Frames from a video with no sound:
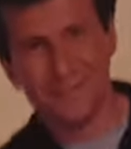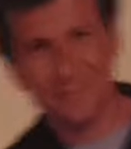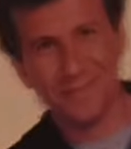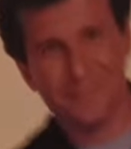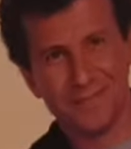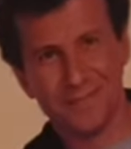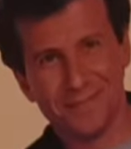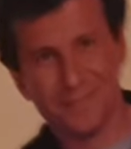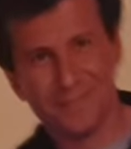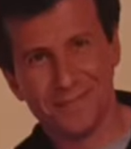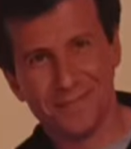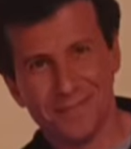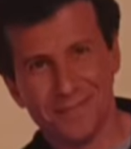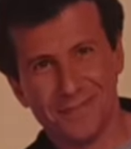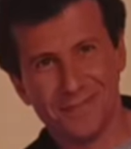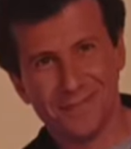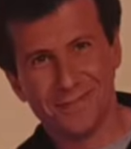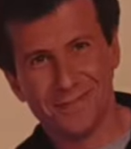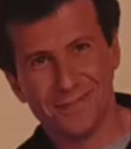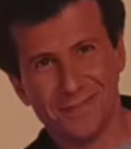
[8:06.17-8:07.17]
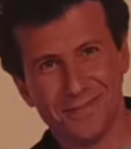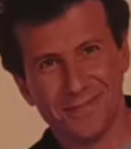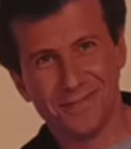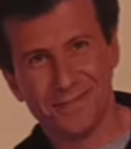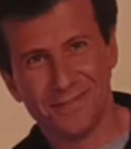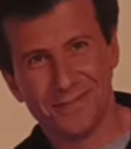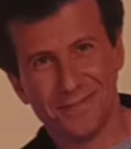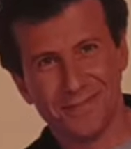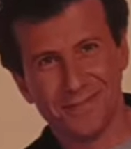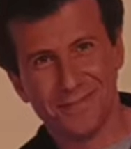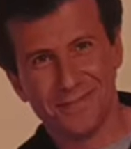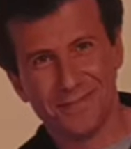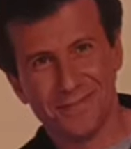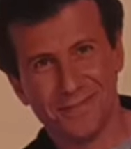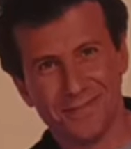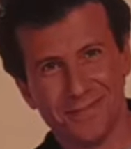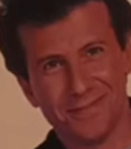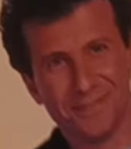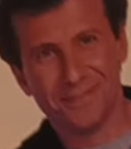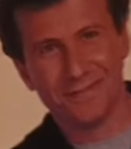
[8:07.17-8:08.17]
of Bye Bye Love.
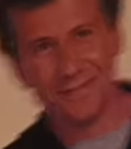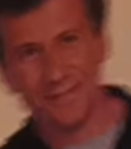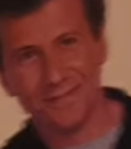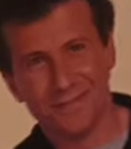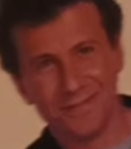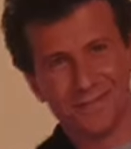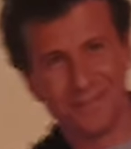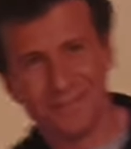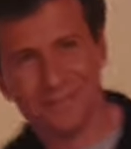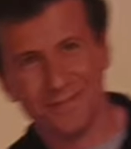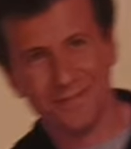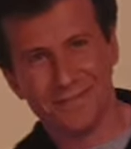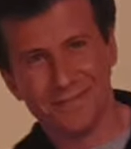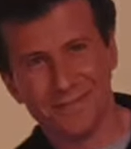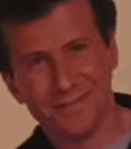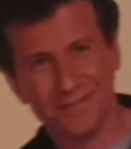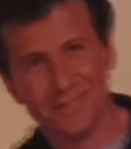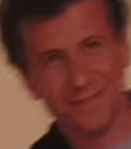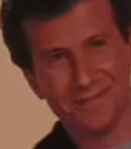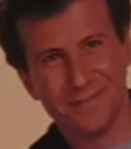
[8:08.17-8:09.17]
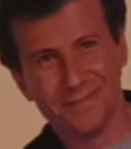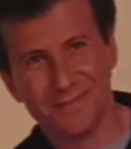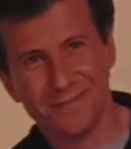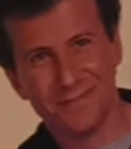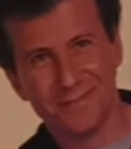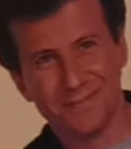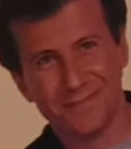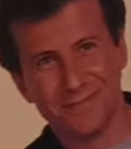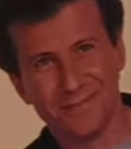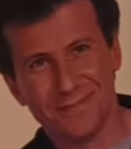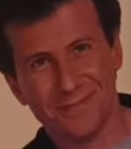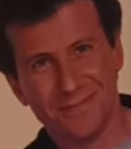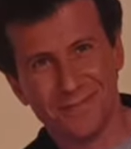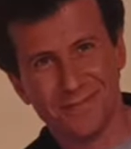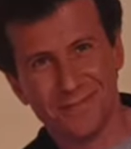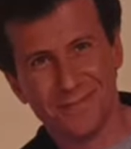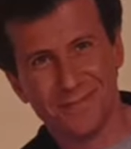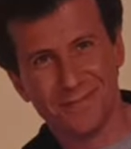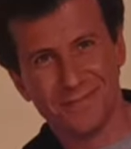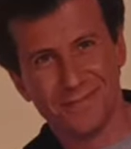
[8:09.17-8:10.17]
Before we do,
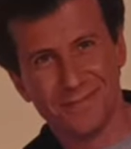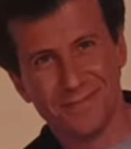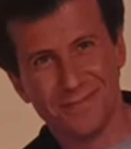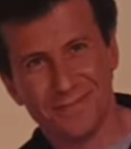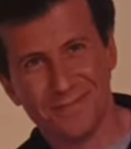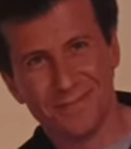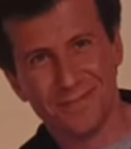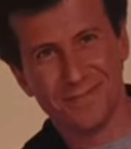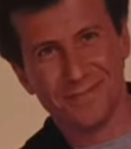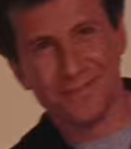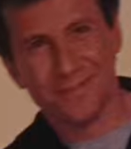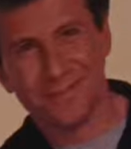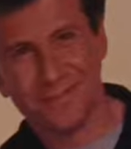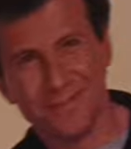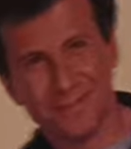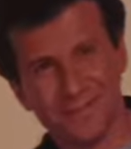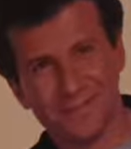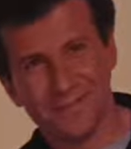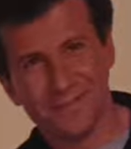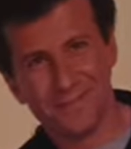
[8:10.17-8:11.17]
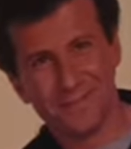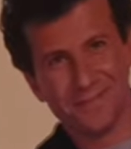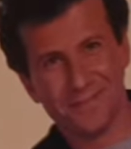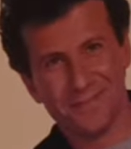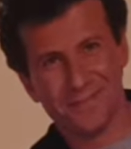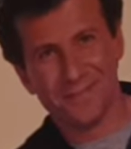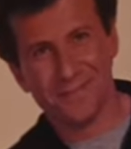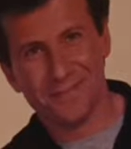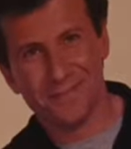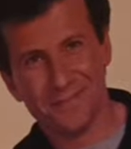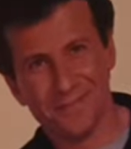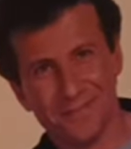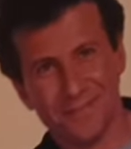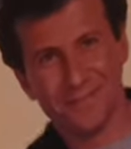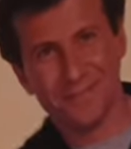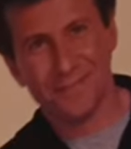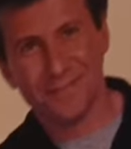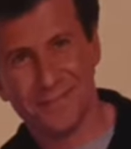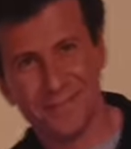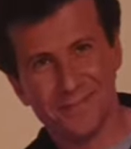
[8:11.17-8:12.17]
try to make a tripod,
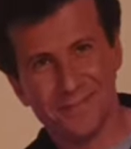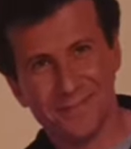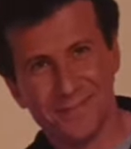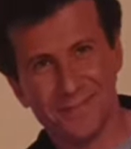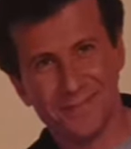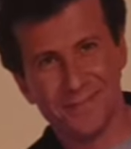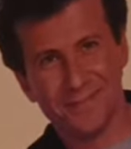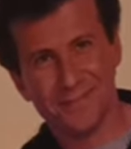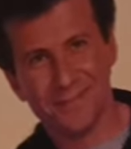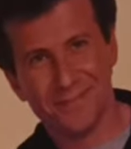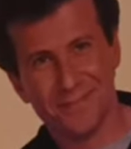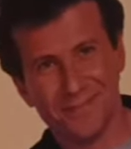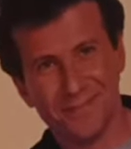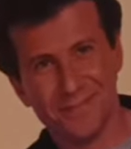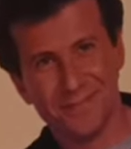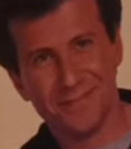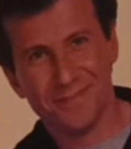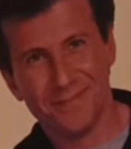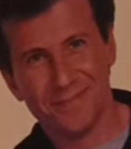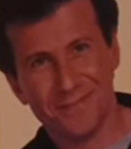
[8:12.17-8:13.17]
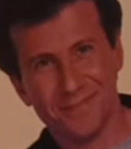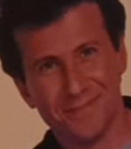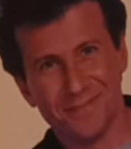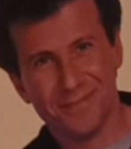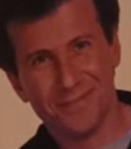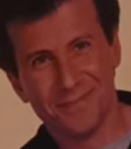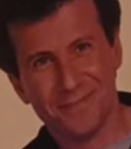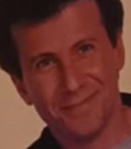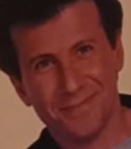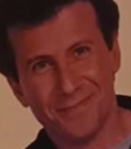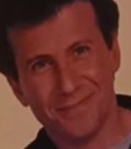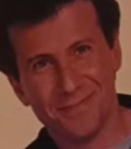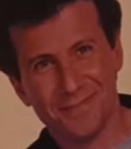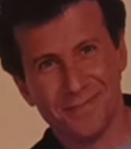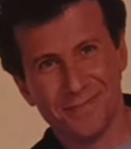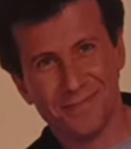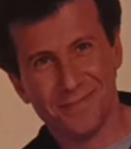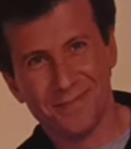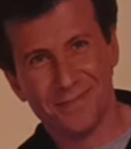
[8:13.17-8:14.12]
I, in 1995